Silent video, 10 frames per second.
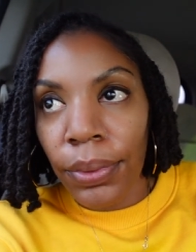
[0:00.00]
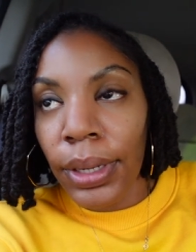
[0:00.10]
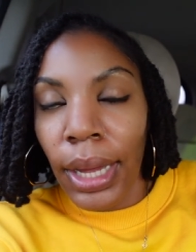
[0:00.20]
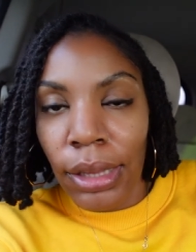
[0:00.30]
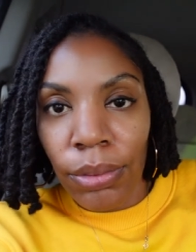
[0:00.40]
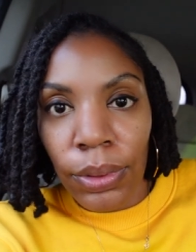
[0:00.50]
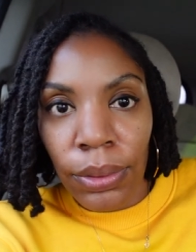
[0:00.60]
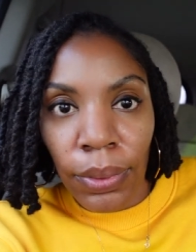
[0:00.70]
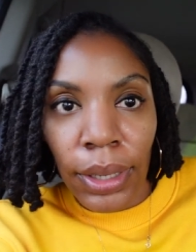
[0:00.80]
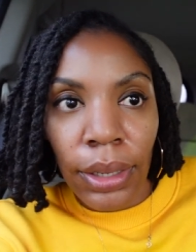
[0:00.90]
Really, I just
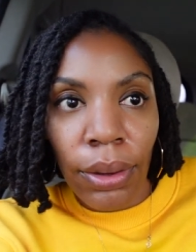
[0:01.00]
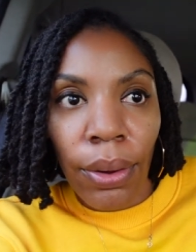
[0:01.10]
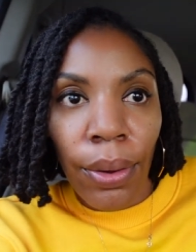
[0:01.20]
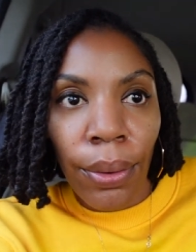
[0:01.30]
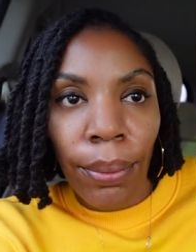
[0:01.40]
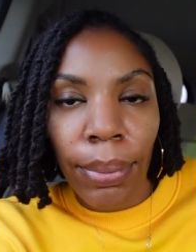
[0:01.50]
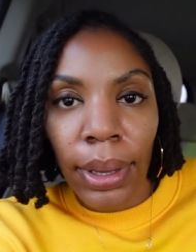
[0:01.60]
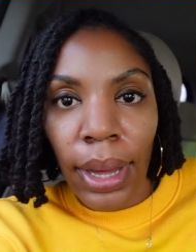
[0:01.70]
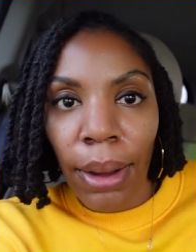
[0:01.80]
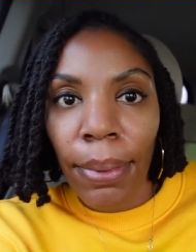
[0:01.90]
wasn't ready to go home,
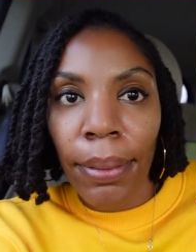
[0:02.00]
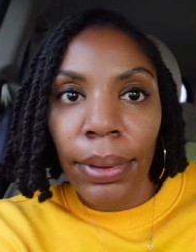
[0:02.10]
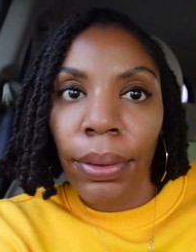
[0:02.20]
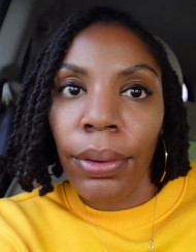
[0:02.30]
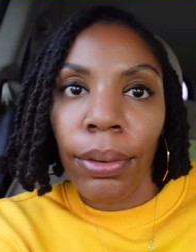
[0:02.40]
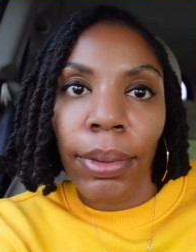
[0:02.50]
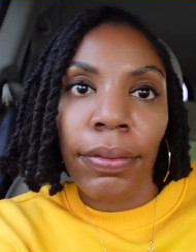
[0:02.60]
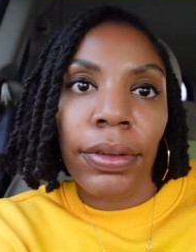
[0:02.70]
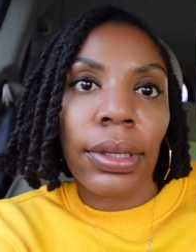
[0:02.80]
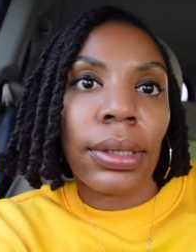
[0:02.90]
but I'll probably go home
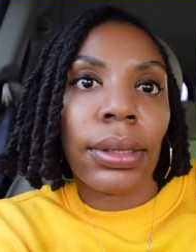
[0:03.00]
after this.